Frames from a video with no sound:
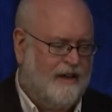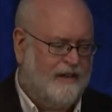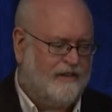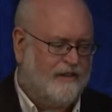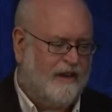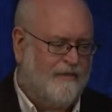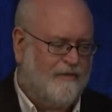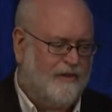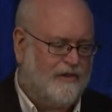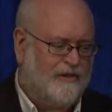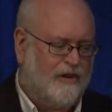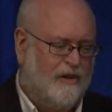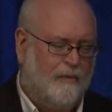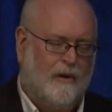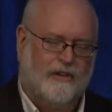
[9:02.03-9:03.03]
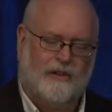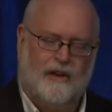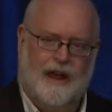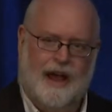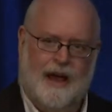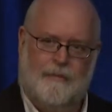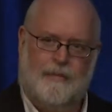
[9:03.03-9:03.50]
say for sure what's going
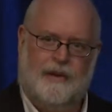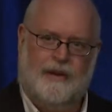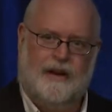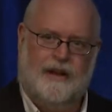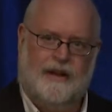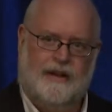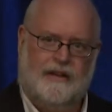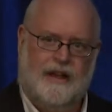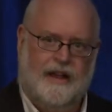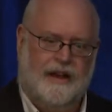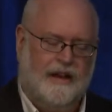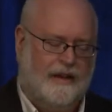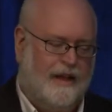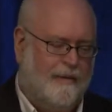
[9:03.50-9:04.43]
to happen on a day-to-day